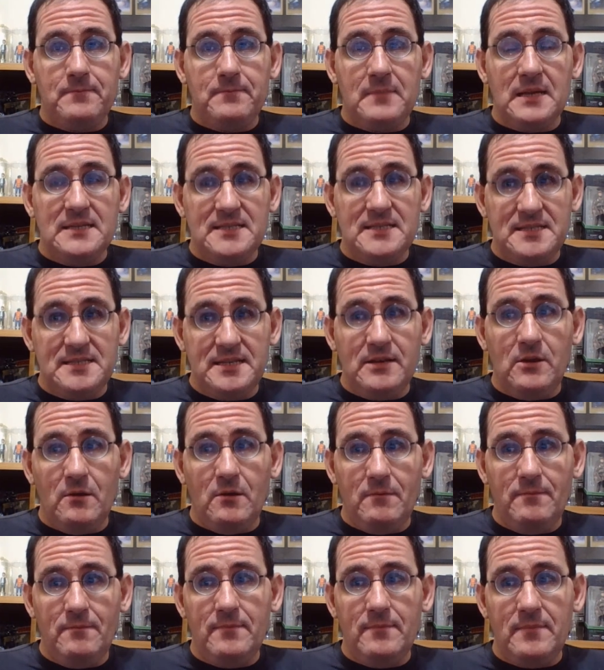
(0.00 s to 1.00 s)

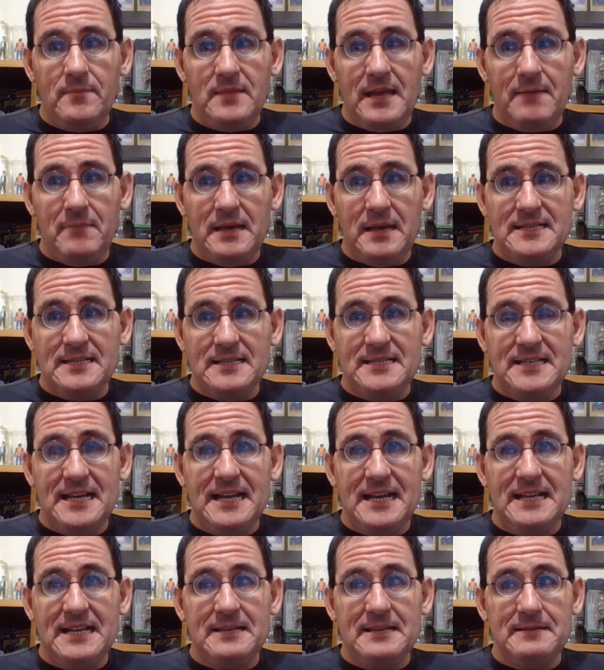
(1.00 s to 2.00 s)
still, that being
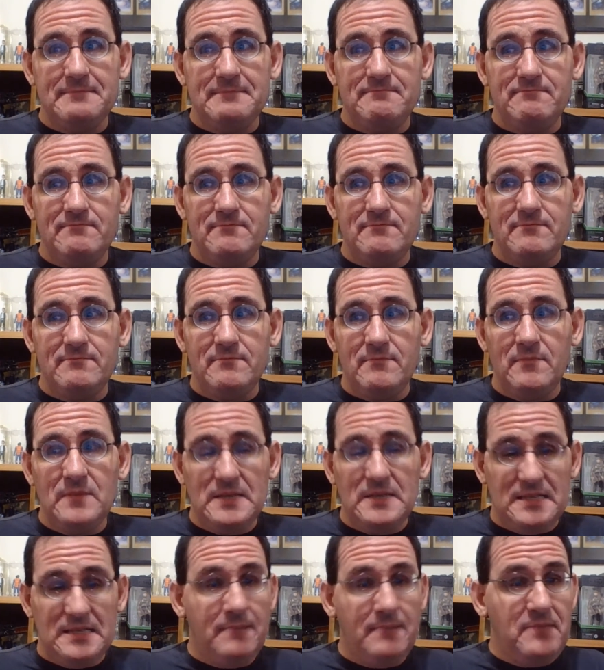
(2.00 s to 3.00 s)
said,
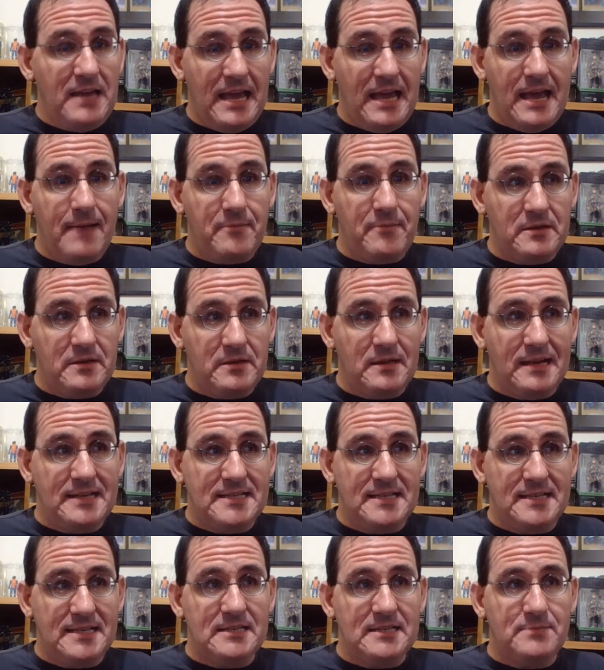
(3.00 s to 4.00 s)
something happened to Lex
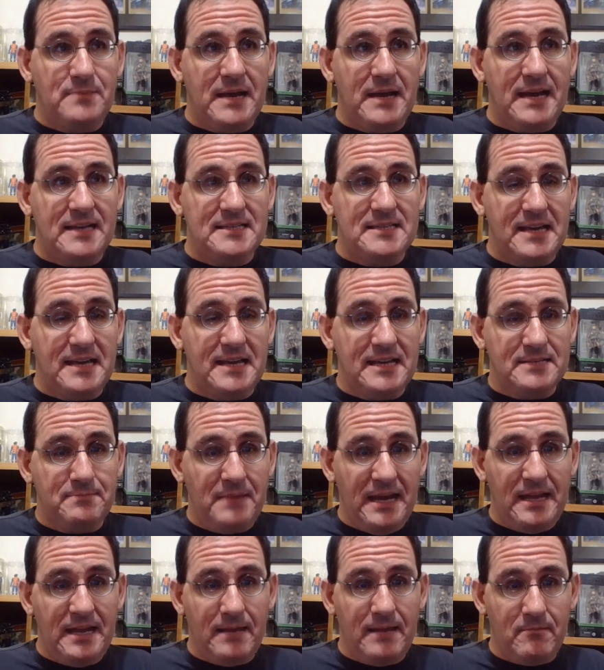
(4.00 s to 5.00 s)
in his past that has
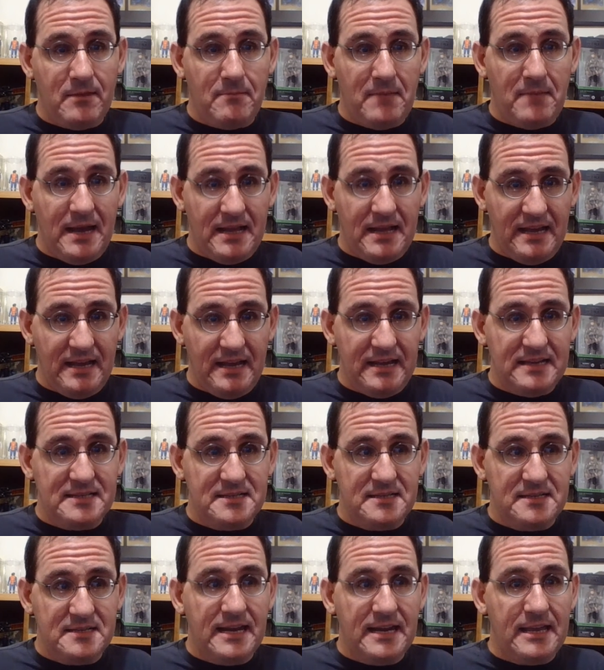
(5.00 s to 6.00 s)
made him the man he is
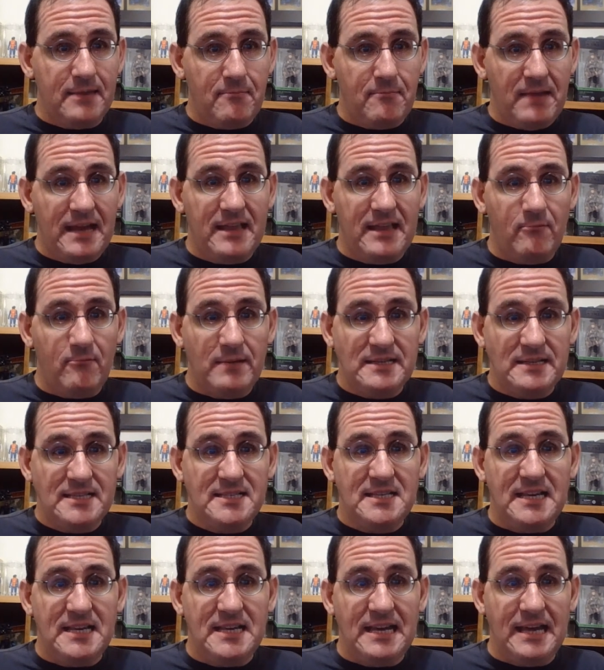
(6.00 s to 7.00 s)
today, the man that we
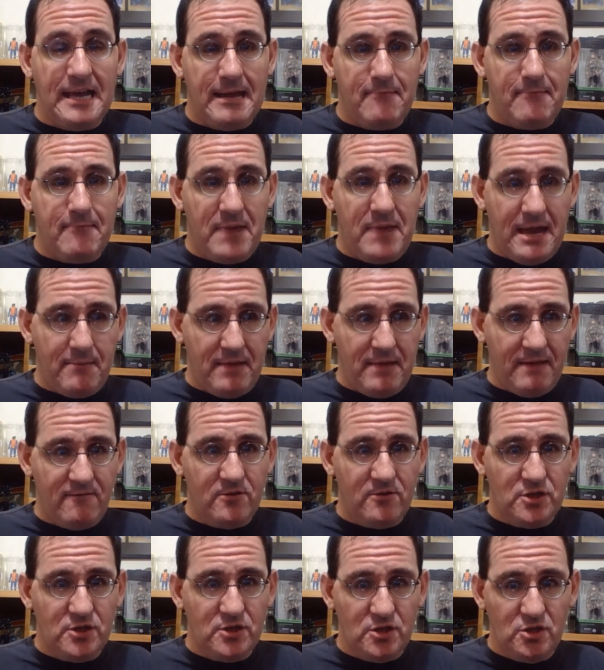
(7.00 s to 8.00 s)
see in Batman
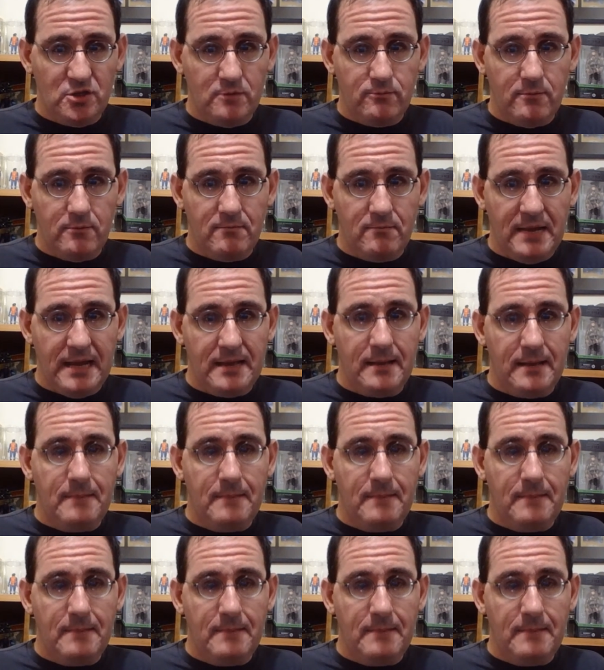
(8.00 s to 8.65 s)
vs. Superman.